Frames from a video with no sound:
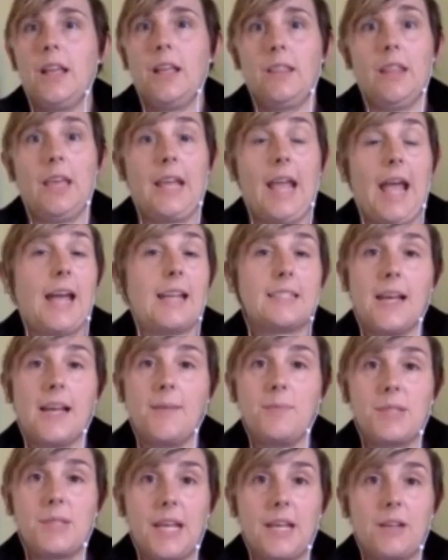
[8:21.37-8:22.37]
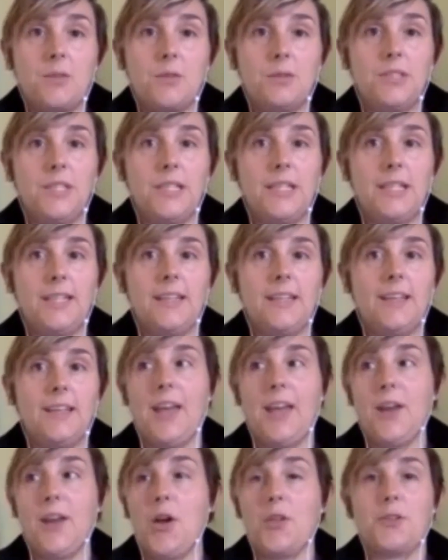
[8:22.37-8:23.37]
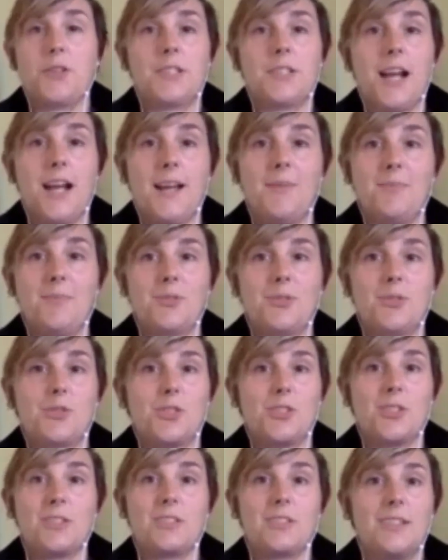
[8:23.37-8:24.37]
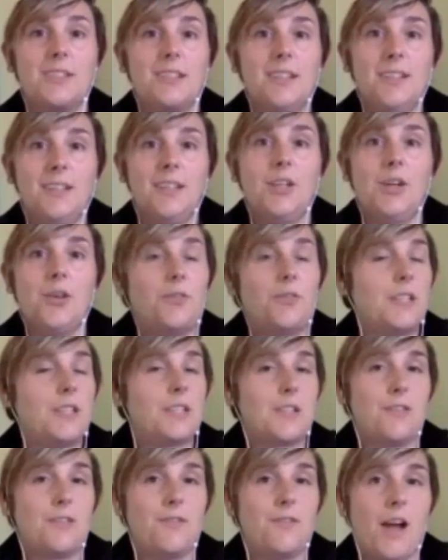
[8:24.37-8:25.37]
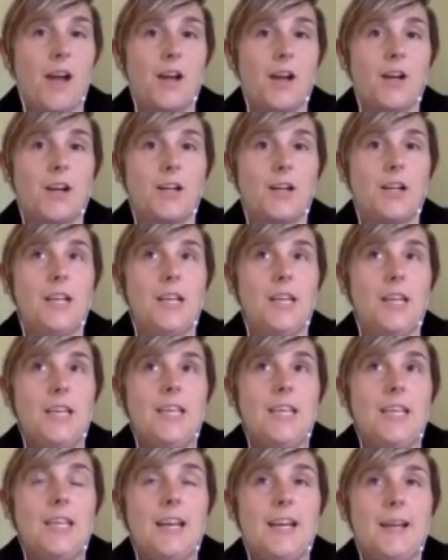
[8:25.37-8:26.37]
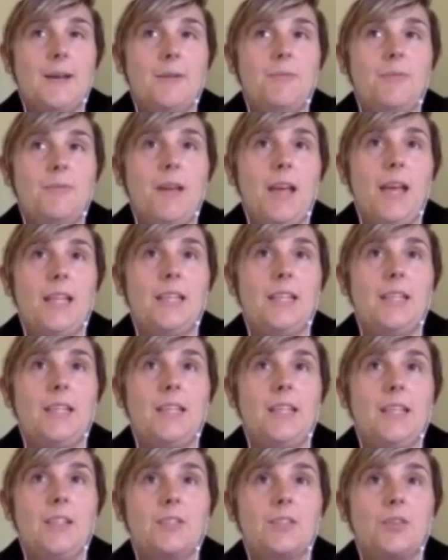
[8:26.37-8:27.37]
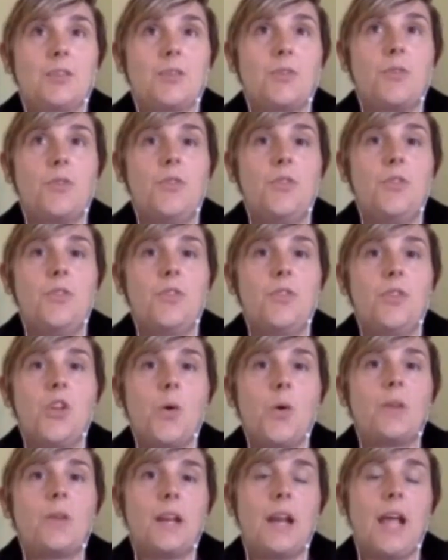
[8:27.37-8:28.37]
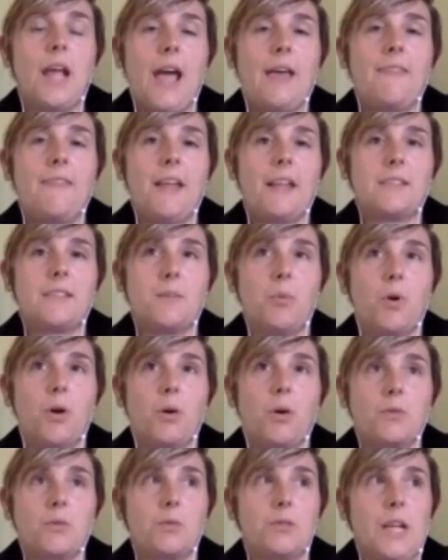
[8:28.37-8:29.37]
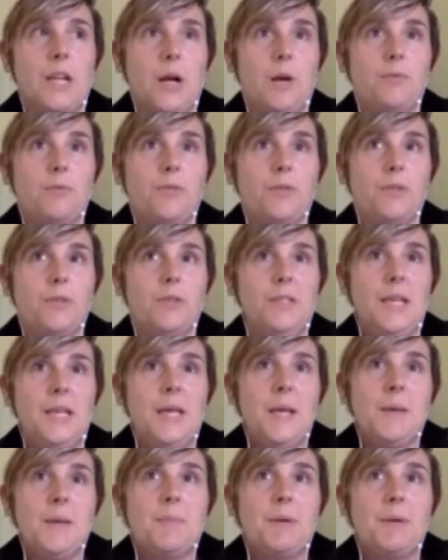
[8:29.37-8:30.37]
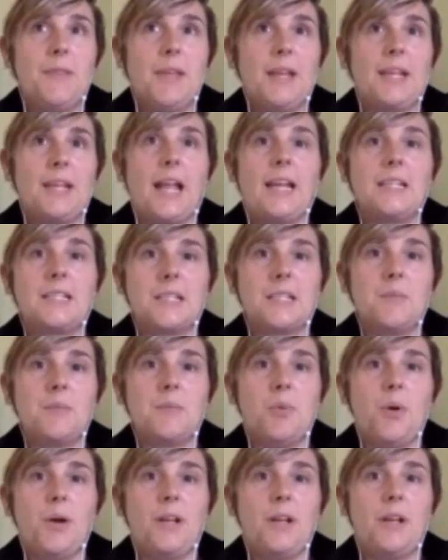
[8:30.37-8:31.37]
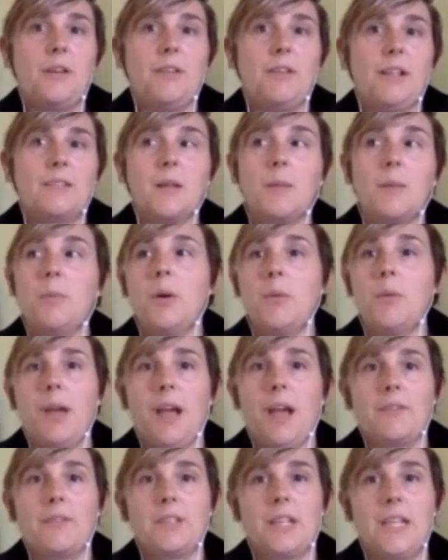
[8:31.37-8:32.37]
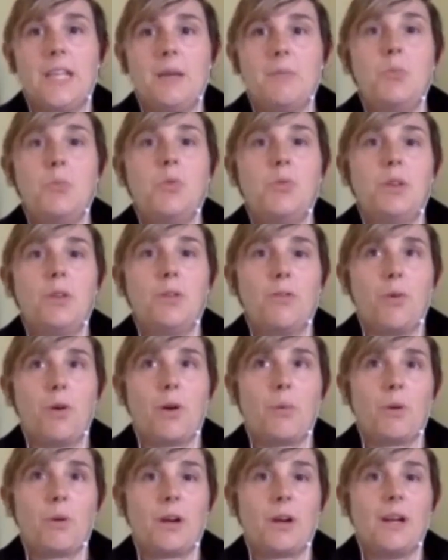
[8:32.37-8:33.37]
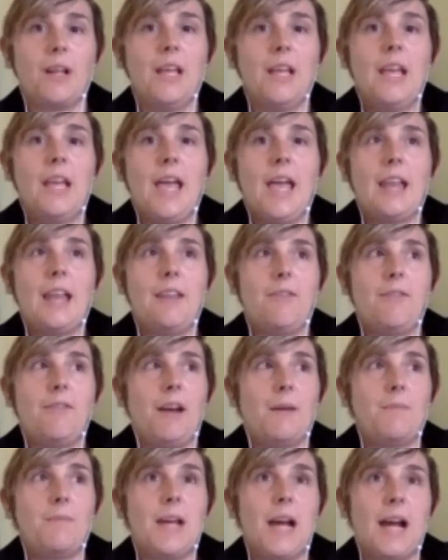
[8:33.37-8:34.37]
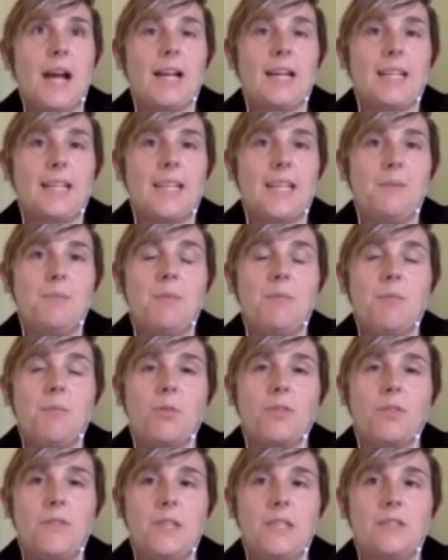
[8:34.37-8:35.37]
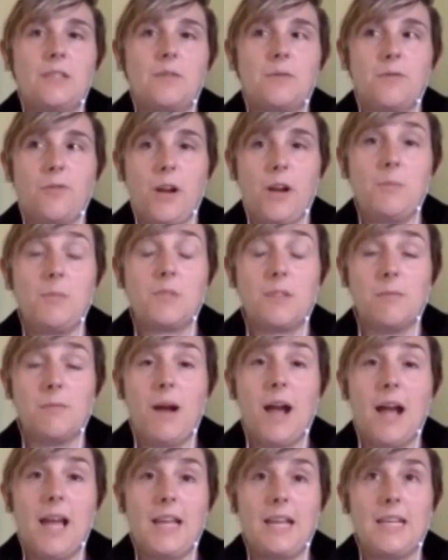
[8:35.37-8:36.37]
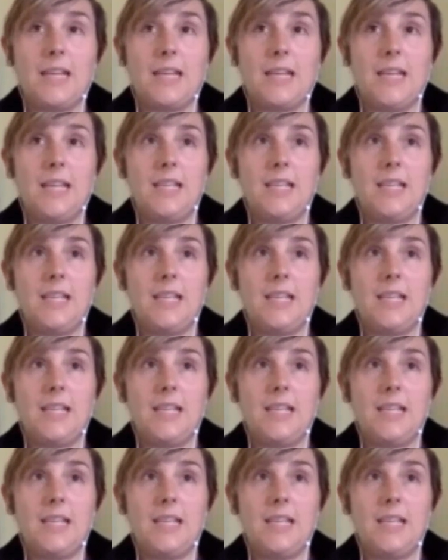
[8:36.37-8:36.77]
like at times handholding, at other times just feet to the fire. And so knowing that I had that support was really helpful. But then getting to the point of at some point we have to keep moving forward, and if I'm not keeping both of these frames of mind